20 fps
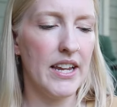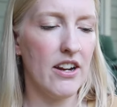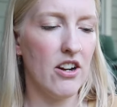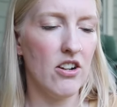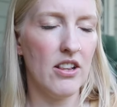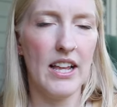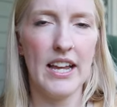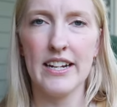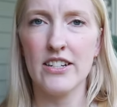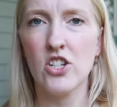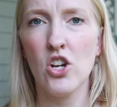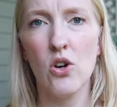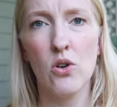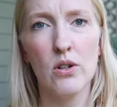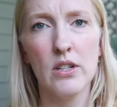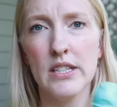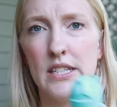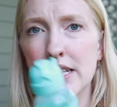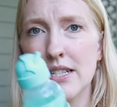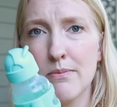they are like
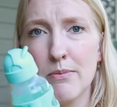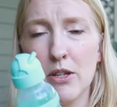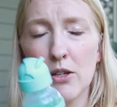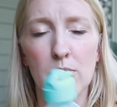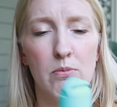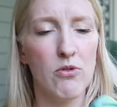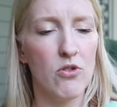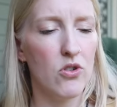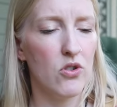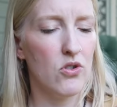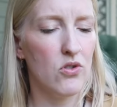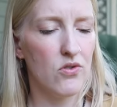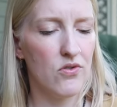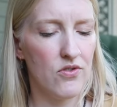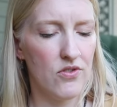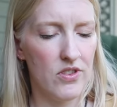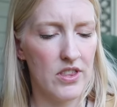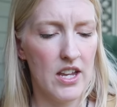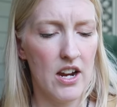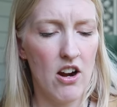totally spill
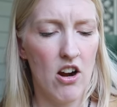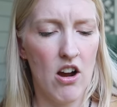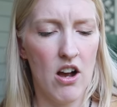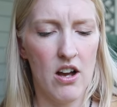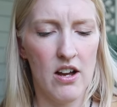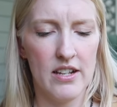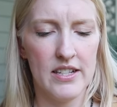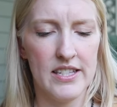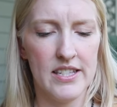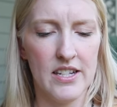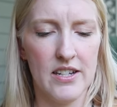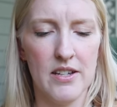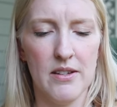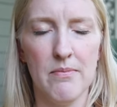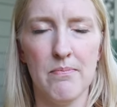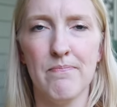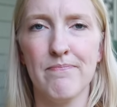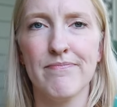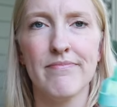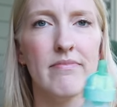proof. They're
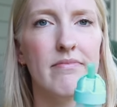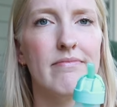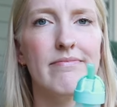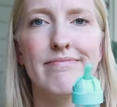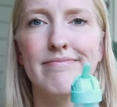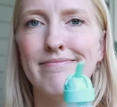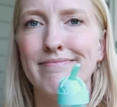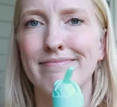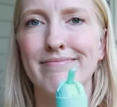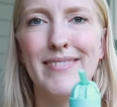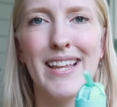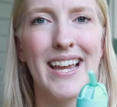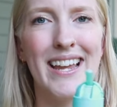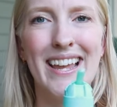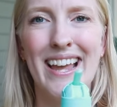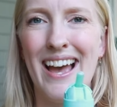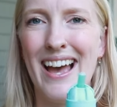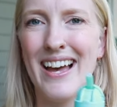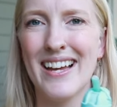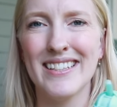awesome.
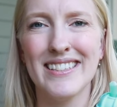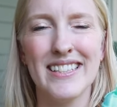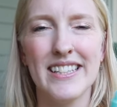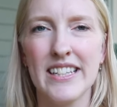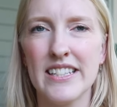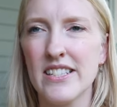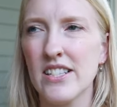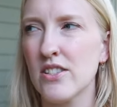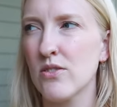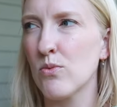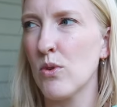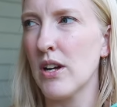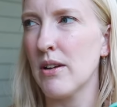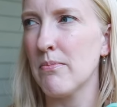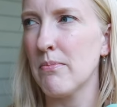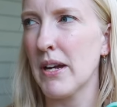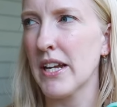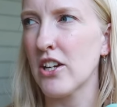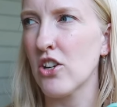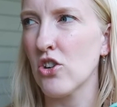Yeah, this is
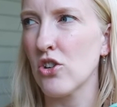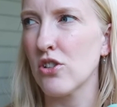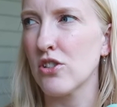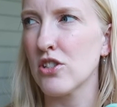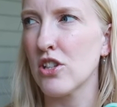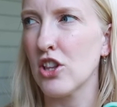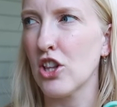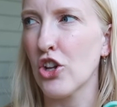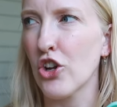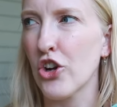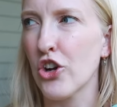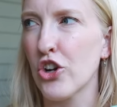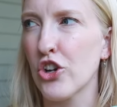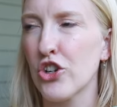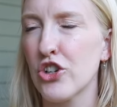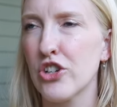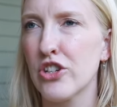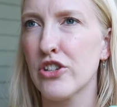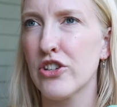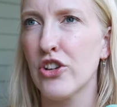what my girls
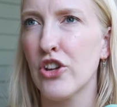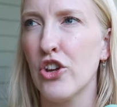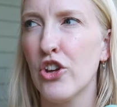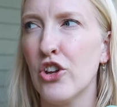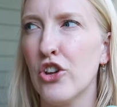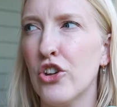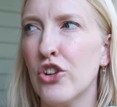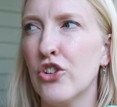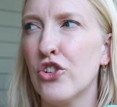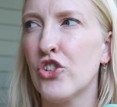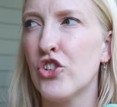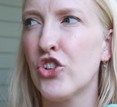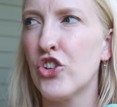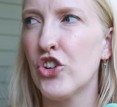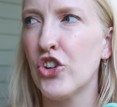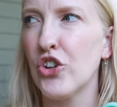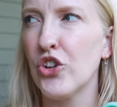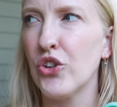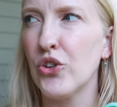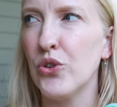learned
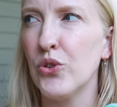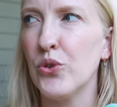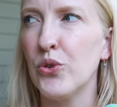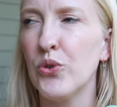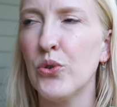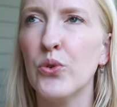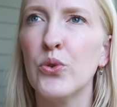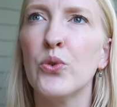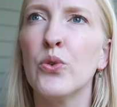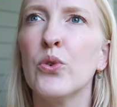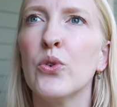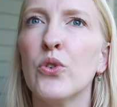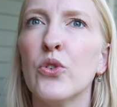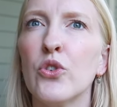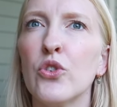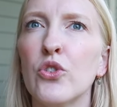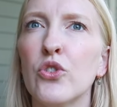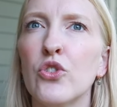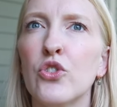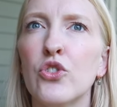to
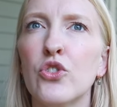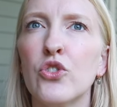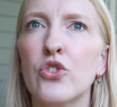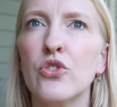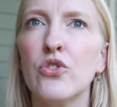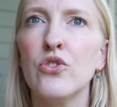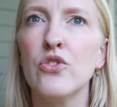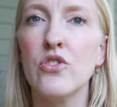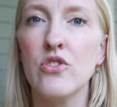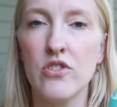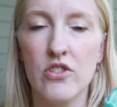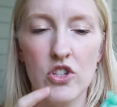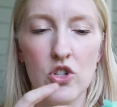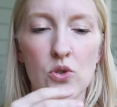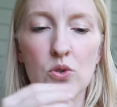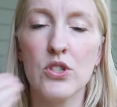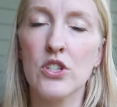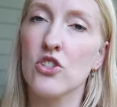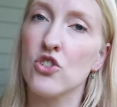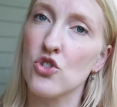
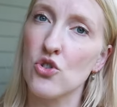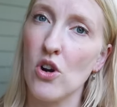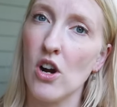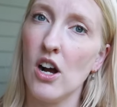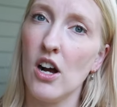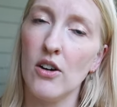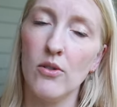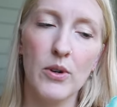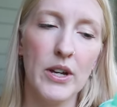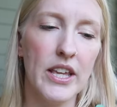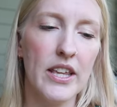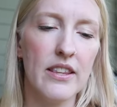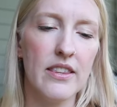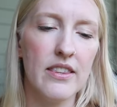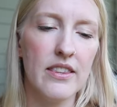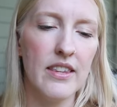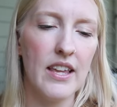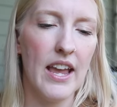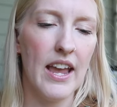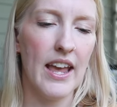use a straw
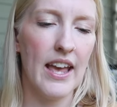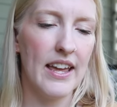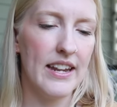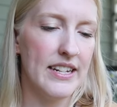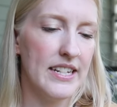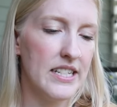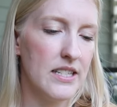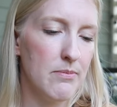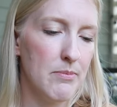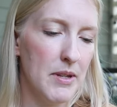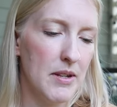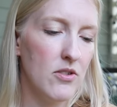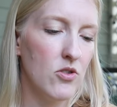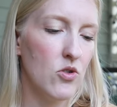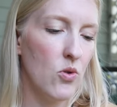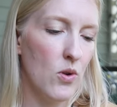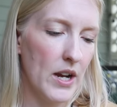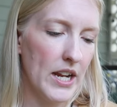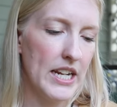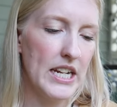with, and it's
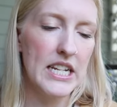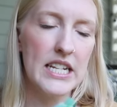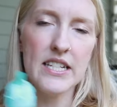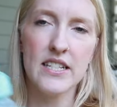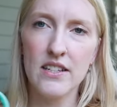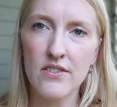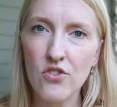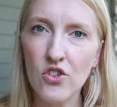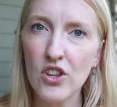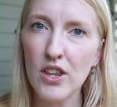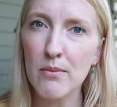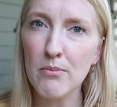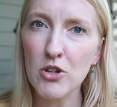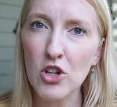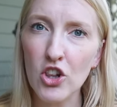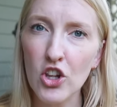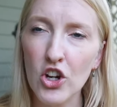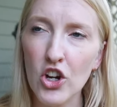been quite easy for them to